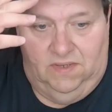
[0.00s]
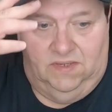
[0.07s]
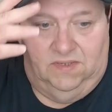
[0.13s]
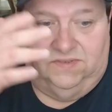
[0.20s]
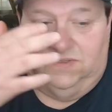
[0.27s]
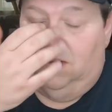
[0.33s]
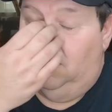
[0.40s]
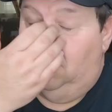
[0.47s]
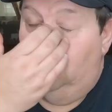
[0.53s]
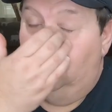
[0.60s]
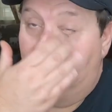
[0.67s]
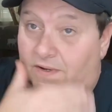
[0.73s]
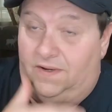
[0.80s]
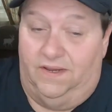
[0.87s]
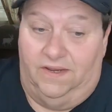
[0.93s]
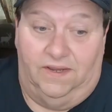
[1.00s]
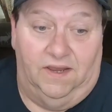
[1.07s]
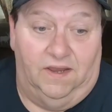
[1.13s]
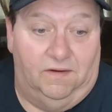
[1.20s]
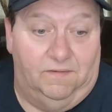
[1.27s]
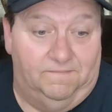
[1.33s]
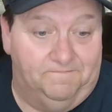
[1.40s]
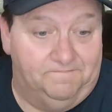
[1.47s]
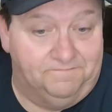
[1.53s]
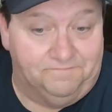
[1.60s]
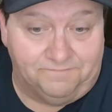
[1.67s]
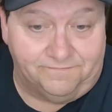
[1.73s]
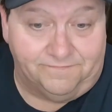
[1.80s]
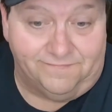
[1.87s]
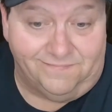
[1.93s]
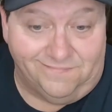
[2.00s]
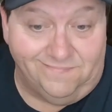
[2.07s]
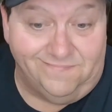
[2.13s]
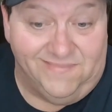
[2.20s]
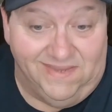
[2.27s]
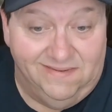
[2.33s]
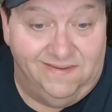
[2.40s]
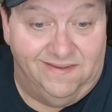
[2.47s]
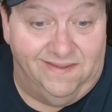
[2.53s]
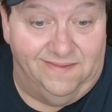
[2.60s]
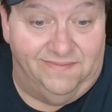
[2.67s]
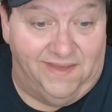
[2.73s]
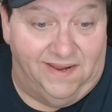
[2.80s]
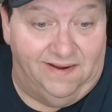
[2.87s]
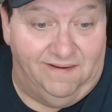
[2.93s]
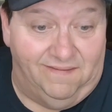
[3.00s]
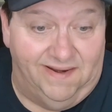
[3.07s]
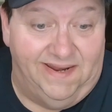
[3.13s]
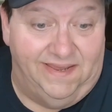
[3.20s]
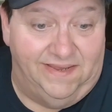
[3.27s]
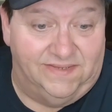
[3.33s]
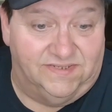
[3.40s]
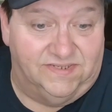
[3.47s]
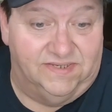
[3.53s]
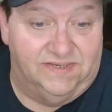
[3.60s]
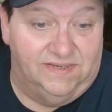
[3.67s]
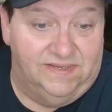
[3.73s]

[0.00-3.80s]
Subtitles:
So there you go. There it is.